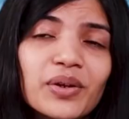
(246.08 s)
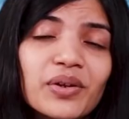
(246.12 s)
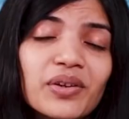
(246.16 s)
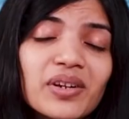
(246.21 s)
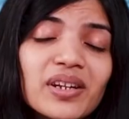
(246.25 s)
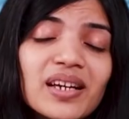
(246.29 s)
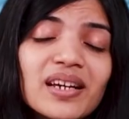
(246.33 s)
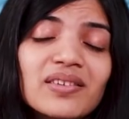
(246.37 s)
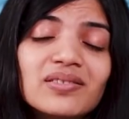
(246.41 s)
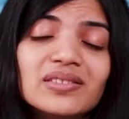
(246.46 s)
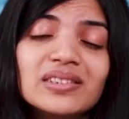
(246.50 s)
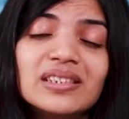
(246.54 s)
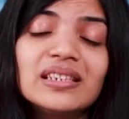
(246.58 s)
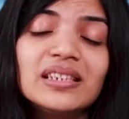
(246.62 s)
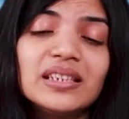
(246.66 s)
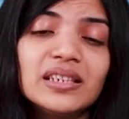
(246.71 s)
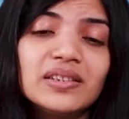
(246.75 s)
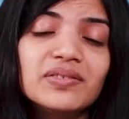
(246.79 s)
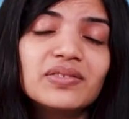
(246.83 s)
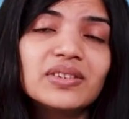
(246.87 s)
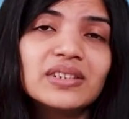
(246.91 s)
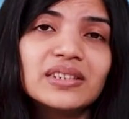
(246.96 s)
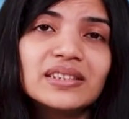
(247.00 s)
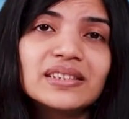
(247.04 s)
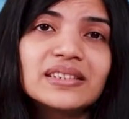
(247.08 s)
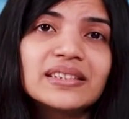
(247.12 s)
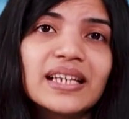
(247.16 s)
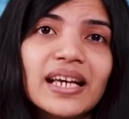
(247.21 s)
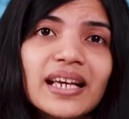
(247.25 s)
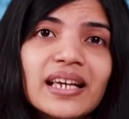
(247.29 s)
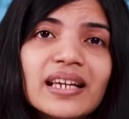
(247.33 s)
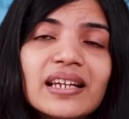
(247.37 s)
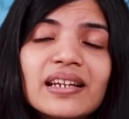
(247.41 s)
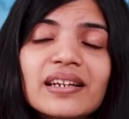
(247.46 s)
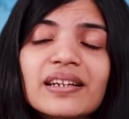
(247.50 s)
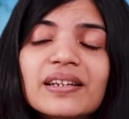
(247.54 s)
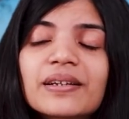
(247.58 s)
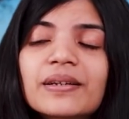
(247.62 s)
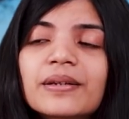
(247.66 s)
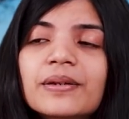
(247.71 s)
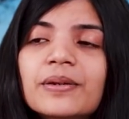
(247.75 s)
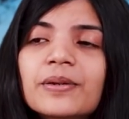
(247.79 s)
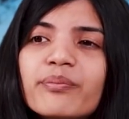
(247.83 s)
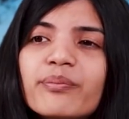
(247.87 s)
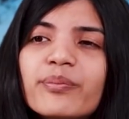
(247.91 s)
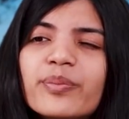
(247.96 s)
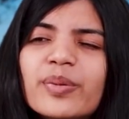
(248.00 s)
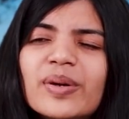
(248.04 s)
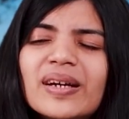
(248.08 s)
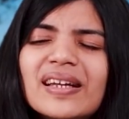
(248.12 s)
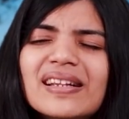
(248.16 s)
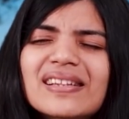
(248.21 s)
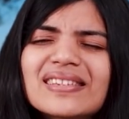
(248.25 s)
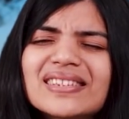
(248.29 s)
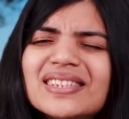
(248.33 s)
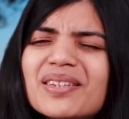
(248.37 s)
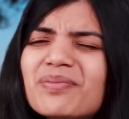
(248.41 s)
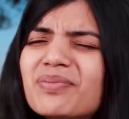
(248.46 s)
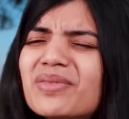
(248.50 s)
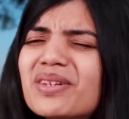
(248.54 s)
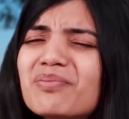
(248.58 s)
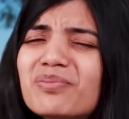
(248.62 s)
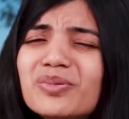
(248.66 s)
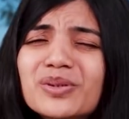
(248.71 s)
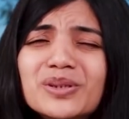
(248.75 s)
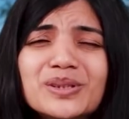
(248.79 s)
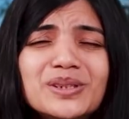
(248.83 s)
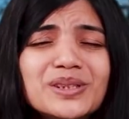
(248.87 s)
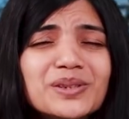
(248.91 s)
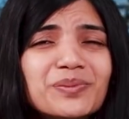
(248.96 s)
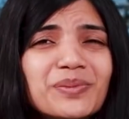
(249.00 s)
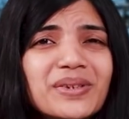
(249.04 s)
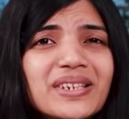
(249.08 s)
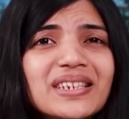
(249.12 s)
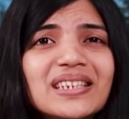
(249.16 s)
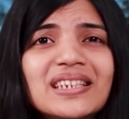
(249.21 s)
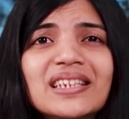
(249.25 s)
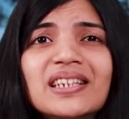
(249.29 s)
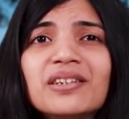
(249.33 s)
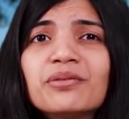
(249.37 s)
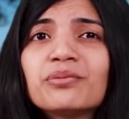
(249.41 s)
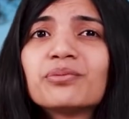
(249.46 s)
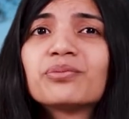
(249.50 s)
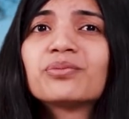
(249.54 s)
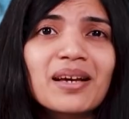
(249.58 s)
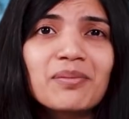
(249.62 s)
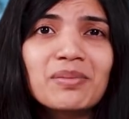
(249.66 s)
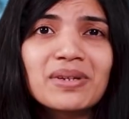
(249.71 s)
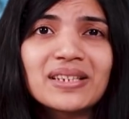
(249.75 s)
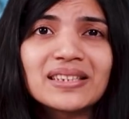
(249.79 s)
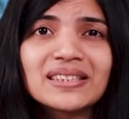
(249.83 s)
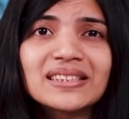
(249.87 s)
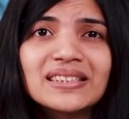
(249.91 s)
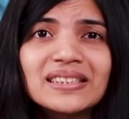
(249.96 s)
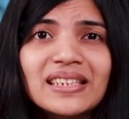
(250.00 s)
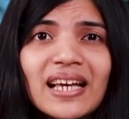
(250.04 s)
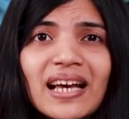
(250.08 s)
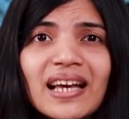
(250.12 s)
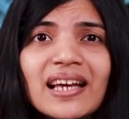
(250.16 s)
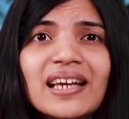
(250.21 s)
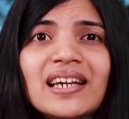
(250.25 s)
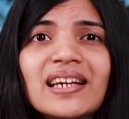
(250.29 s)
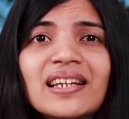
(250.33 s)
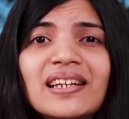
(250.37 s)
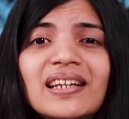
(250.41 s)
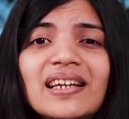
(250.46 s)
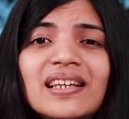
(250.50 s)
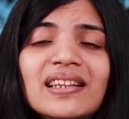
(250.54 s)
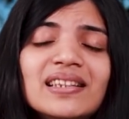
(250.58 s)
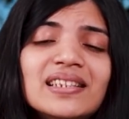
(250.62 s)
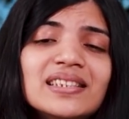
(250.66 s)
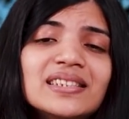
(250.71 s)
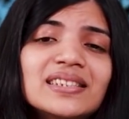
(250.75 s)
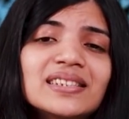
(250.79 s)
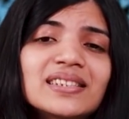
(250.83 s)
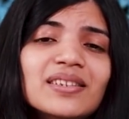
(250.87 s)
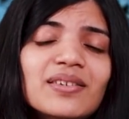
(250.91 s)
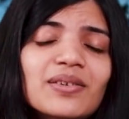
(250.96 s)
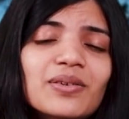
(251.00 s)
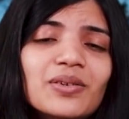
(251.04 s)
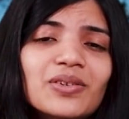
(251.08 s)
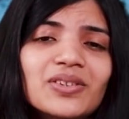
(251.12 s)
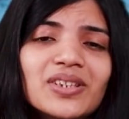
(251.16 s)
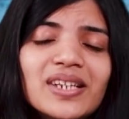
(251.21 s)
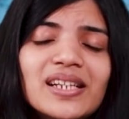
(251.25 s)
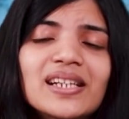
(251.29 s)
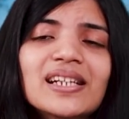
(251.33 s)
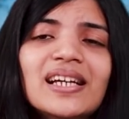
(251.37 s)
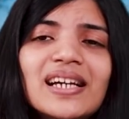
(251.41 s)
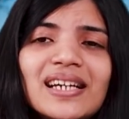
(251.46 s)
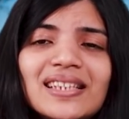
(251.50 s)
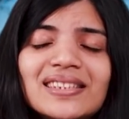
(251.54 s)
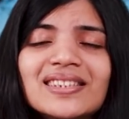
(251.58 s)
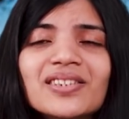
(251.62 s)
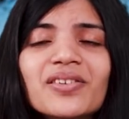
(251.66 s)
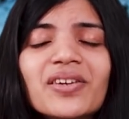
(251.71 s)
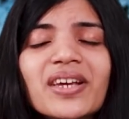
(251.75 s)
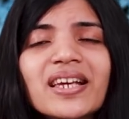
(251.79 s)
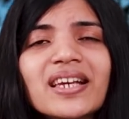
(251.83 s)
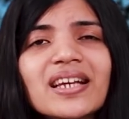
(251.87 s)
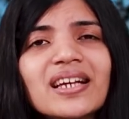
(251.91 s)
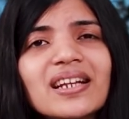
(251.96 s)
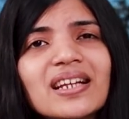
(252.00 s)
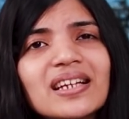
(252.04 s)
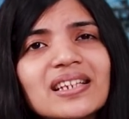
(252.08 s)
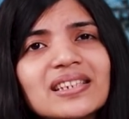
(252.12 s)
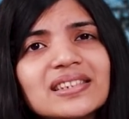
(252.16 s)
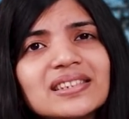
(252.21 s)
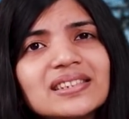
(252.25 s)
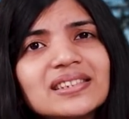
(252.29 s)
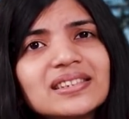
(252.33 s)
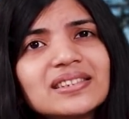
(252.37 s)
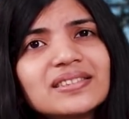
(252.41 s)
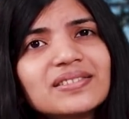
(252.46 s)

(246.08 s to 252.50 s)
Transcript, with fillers: we're gonna have to leave in a second. But something pushes me in. I'm inside, and this hotel guy is looking at us